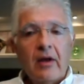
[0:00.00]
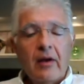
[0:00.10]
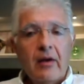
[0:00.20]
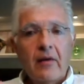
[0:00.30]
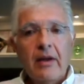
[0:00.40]

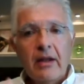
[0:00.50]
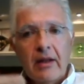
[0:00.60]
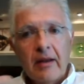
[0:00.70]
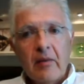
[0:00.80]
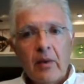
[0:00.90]
So in
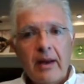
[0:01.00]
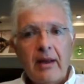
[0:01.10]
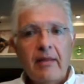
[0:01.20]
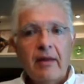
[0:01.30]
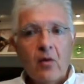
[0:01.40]
this
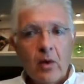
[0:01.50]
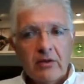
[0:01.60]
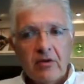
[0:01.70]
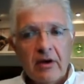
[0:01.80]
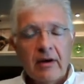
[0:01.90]
way, the
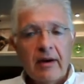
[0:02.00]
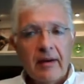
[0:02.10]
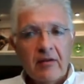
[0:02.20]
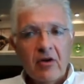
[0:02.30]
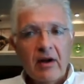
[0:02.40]
quaternary
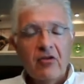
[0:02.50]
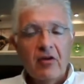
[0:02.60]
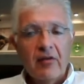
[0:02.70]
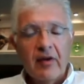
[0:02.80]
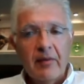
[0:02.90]

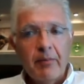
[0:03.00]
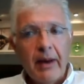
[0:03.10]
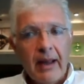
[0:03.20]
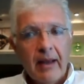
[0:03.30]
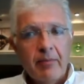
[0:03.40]
structure of the
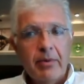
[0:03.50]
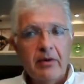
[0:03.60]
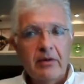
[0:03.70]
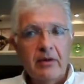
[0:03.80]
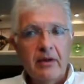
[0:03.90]
spike
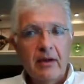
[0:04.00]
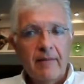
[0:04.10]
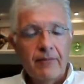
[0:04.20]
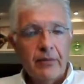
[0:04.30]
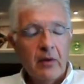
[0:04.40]
protein,
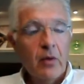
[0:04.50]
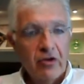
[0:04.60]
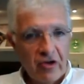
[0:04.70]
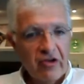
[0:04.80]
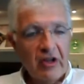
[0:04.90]

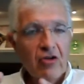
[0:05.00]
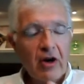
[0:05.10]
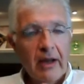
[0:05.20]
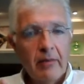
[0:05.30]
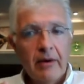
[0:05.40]
which is a
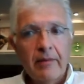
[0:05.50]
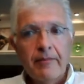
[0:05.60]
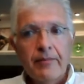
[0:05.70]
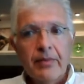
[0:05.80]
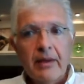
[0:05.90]
trimer,
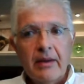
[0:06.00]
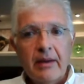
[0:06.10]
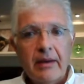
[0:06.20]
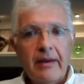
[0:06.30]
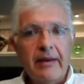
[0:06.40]

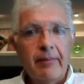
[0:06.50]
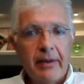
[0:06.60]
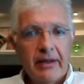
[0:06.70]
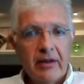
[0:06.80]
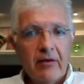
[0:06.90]
is
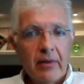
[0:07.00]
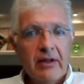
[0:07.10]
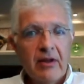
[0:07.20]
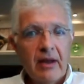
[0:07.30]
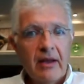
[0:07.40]
better
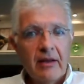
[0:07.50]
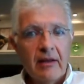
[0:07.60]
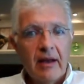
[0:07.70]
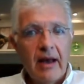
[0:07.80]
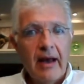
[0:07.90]
retained
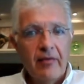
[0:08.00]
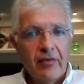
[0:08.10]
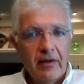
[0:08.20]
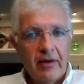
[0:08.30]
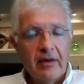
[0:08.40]

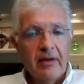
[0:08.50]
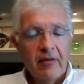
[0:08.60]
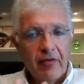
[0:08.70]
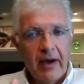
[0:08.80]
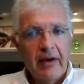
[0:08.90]
after the
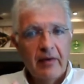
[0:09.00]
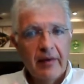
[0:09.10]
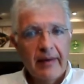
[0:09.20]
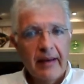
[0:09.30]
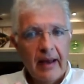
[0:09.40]

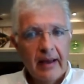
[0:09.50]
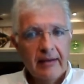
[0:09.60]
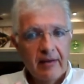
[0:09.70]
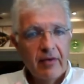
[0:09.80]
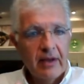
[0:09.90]
virus
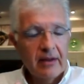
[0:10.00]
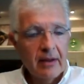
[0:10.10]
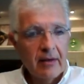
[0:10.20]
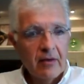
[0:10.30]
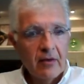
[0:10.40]

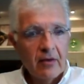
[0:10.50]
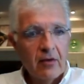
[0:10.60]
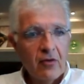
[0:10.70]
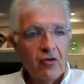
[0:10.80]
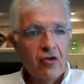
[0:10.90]
activating
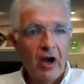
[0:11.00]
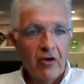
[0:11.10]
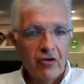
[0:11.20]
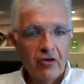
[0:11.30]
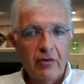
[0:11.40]

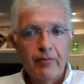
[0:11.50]
juncture.